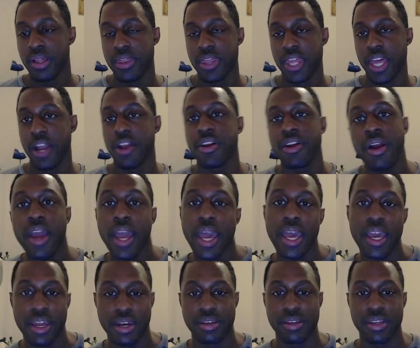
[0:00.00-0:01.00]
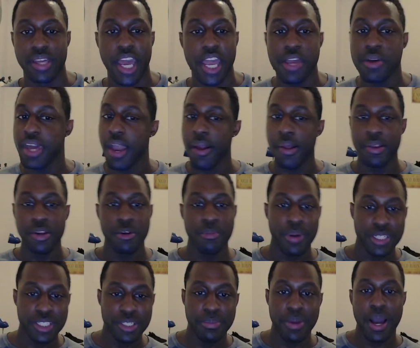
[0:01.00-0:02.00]
they're in your head and you can't really do
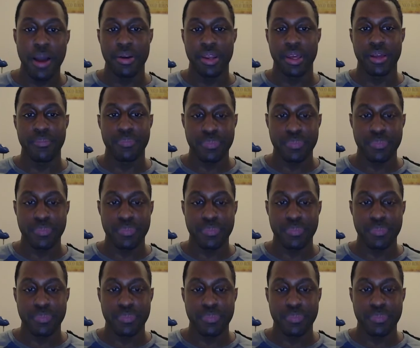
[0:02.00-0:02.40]
much about it.